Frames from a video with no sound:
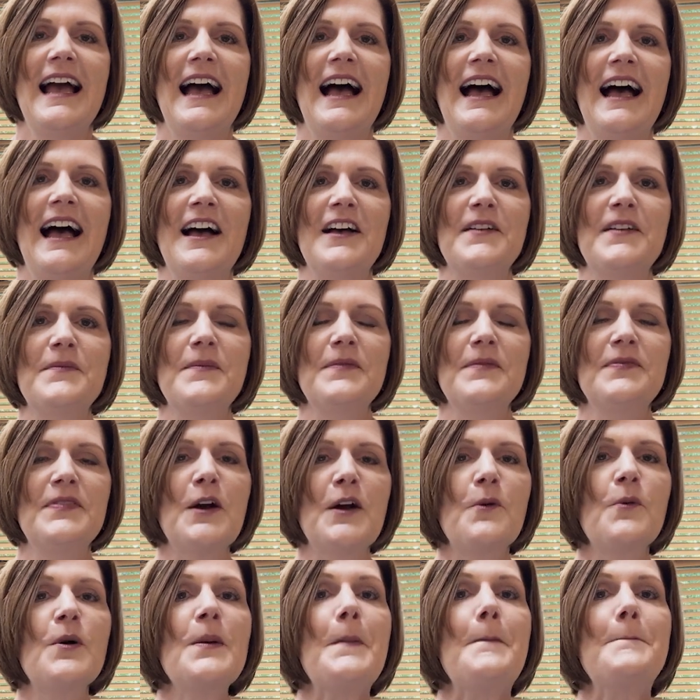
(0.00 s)
Uh,
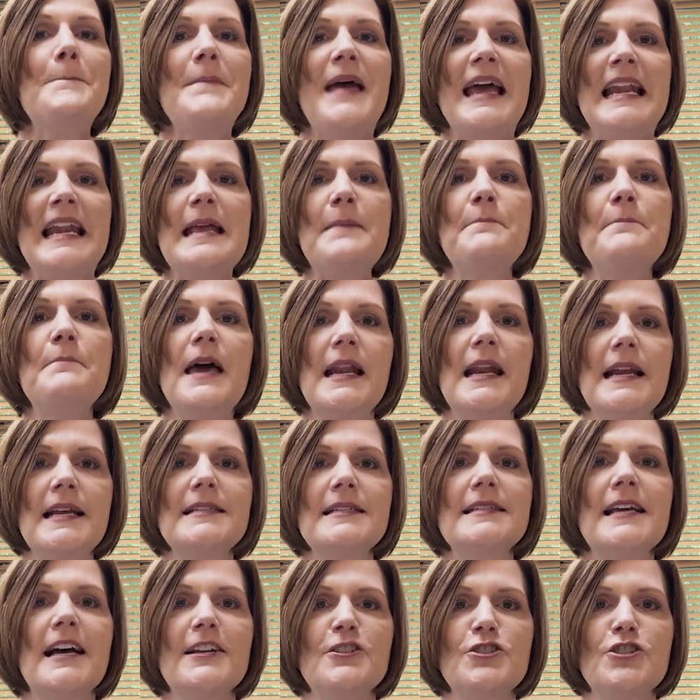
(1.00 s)
there were many,
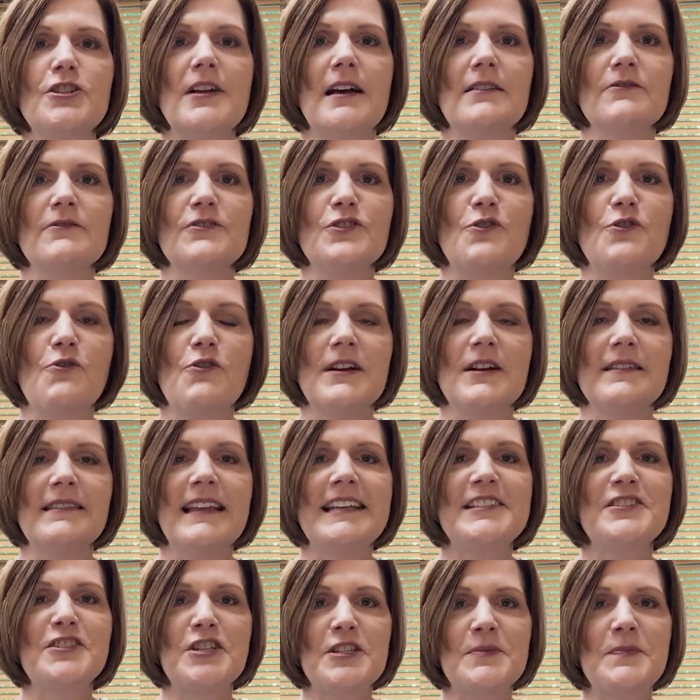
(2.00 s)
many touchdowns scored.
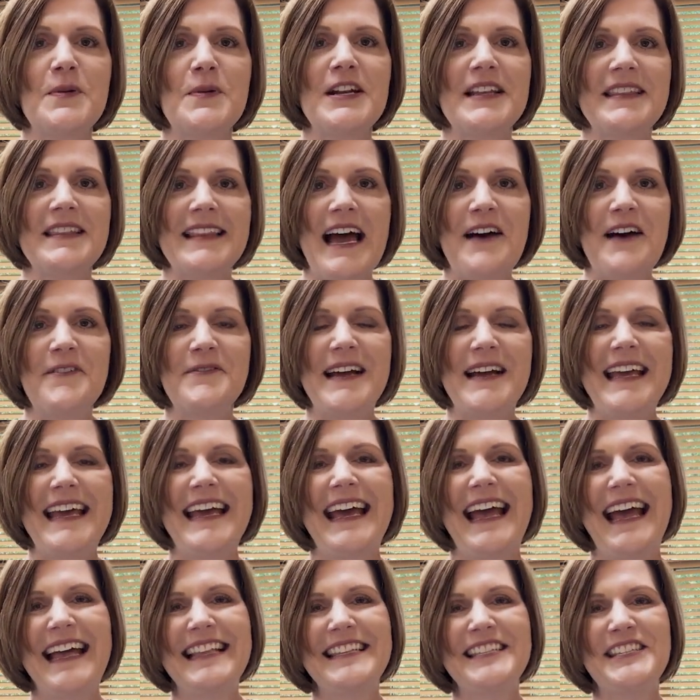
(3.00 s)
Let's just put it that
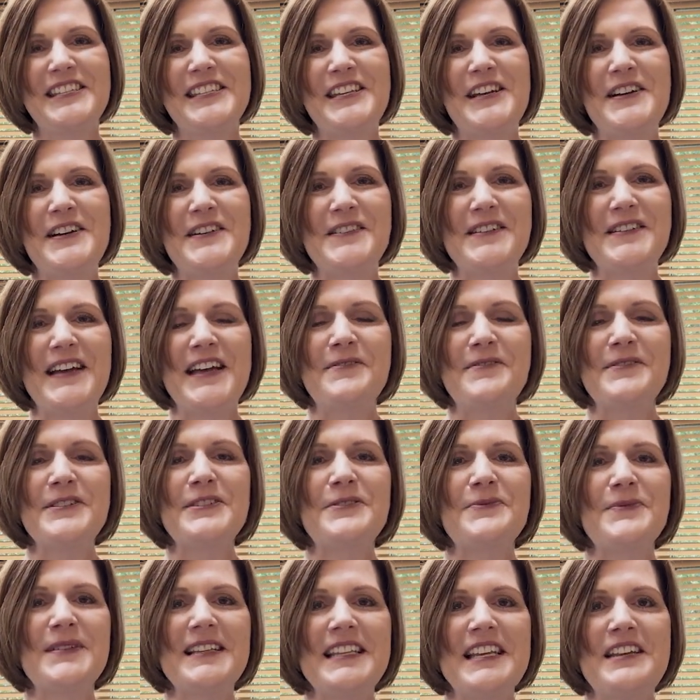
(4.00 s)
way. And so it
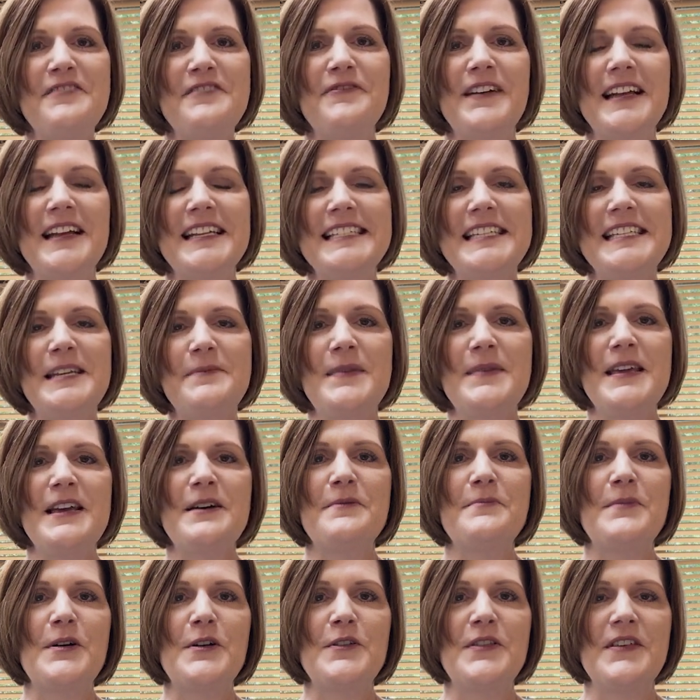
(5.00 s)
was really fun to be
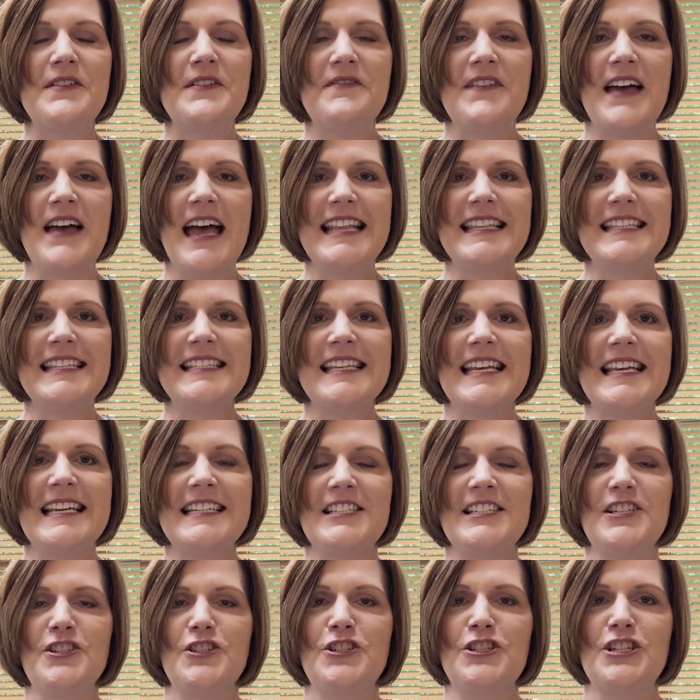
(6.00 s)
at both events
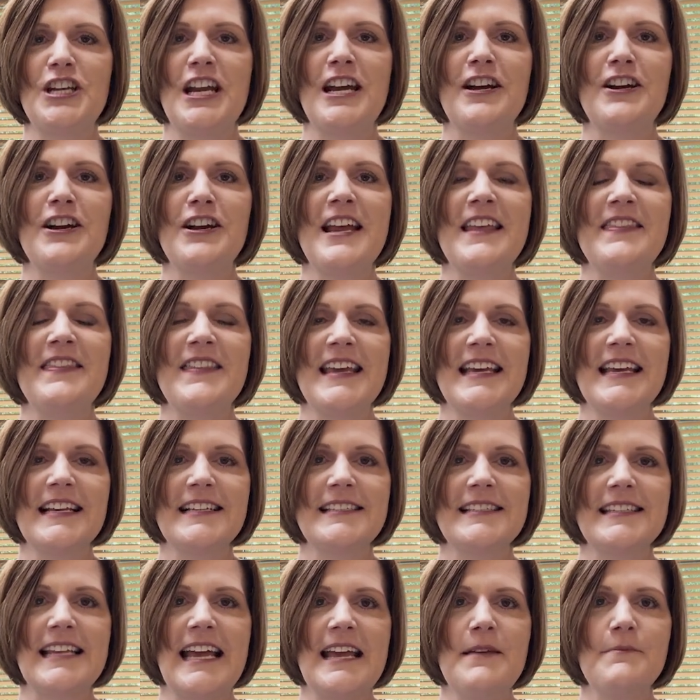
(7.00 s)
and to share in the
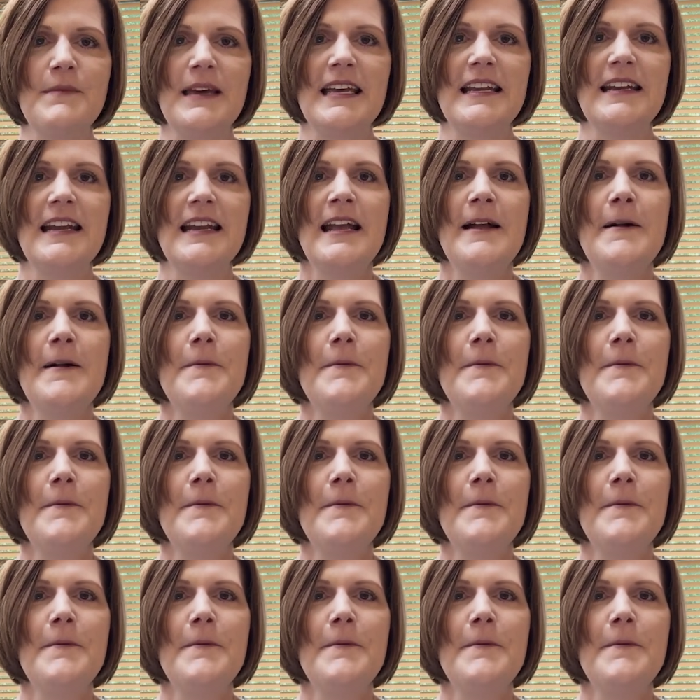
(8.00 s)
excitement.